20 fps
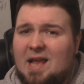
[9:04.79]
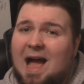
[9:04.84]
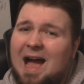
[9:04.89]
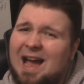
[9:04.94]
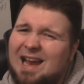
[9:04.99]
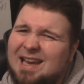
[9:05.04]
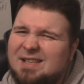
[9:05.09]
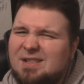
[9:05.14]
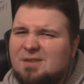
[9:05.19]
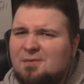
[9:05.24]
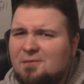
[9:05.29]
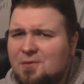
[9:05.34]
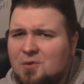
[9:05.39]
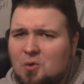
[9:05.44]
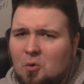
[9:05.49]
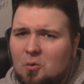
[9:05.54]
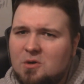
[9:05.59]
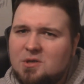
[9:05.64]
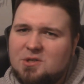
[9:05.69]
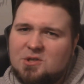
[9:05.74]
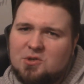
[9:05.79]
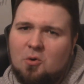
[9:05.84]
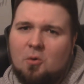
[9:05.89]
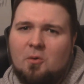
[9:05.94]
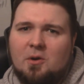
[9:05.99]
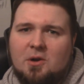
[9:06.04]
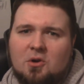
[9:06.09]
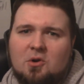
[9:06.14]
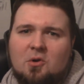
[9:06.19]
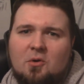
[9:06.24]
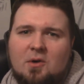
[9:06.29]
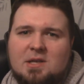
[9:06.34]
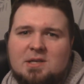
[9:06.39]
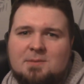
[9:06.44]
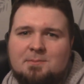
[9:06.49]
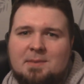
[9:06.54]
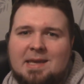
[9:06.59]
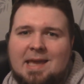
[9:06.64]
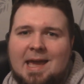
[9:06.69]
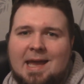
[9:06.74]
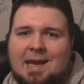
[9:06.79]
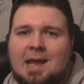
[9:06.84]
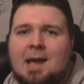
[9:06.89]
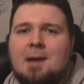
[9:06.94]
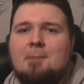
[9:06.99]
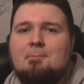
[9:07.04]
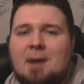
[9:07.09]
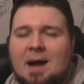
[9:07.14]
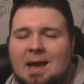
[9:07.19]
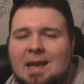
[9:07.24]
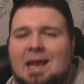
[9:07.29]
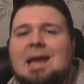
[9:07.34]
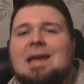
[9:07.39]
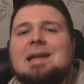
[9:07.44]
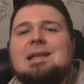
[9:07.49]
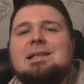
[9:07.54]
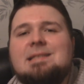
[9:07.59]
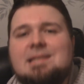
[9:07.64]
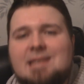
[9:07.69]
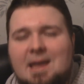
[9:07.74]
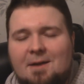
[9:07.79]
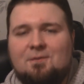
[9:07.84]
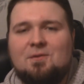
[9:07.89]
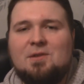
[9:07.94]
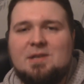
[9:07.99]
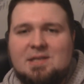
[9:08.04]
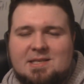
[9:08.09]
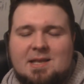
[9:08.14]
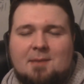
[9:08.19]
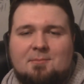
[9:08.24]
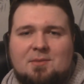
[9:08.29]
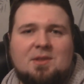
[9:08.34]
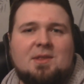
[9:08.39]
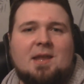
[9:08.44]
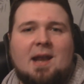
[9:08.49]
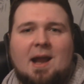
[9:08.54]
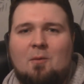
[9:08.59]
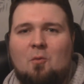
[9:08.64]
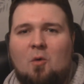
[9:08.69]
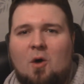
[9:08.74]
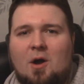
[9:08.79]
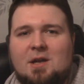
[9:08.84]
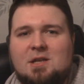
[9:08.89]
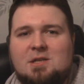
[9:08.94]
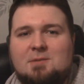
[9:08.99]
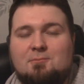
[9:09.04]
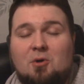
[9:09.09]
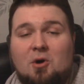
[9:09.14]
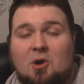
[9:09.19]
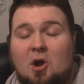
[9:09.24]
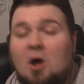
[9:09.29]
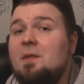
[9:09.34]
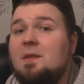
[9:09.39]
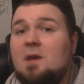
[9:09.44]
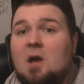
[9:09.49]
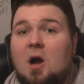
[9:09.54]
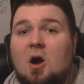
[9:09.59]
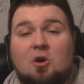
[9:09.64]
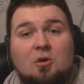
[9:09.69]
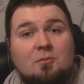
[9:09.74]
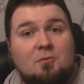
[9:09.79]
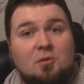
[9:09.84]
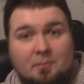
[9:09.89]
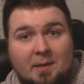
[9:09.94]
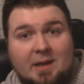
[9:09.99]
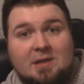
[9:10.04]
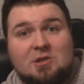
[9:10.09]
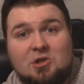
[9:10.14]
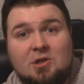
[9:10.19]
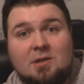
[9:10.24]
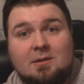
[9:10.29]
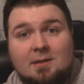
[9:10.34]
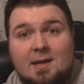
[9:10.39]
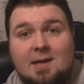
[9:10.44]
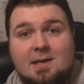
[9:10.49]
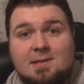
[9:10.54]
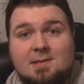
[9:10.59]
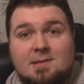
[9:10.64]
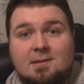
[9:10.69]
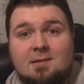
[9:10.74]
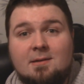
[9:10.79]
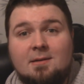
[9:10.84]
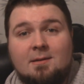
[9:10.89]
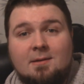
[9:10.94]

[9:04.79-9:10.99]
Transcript: kind of Thor story you're going to be getting, but it's definitely something that I wanted to put on the honorable mention list.